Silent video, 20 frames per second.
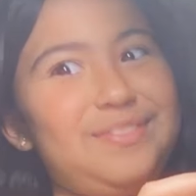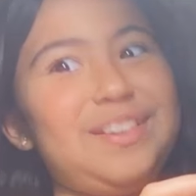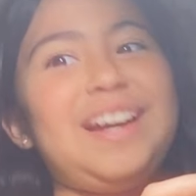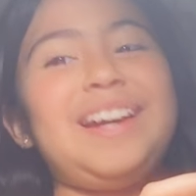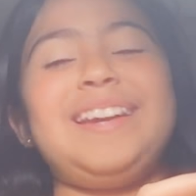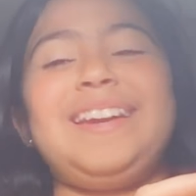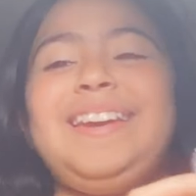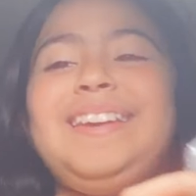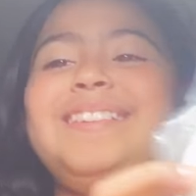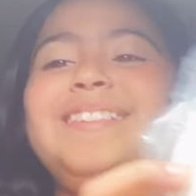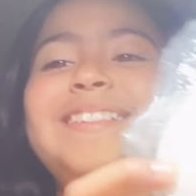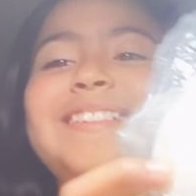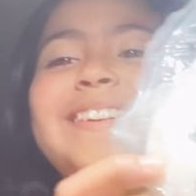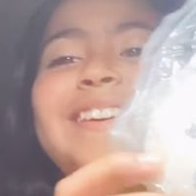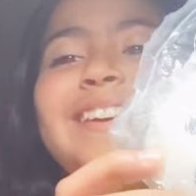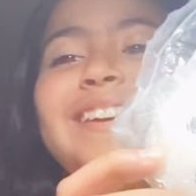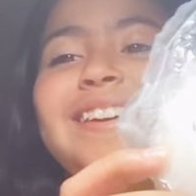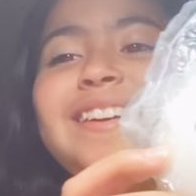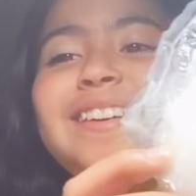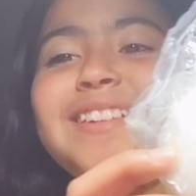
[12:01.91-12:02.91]
package,
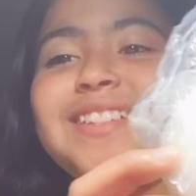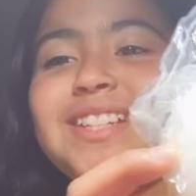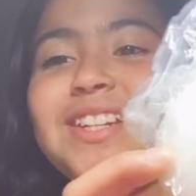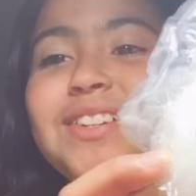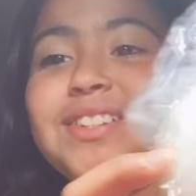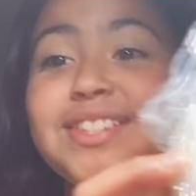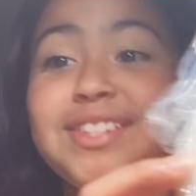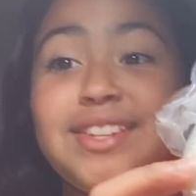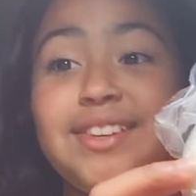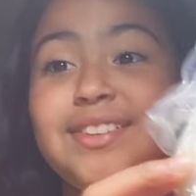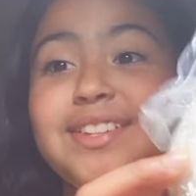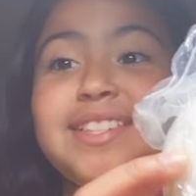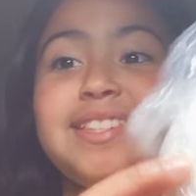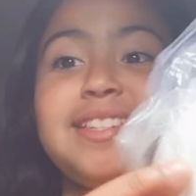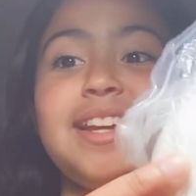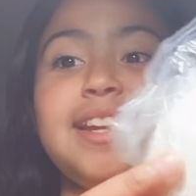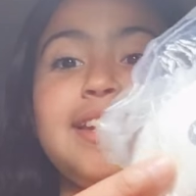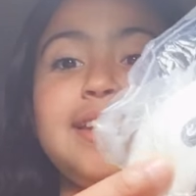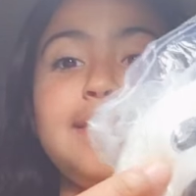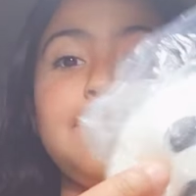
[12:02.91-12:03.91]
which I was so
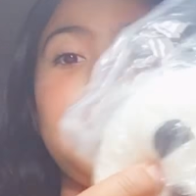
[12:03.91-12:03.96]
excited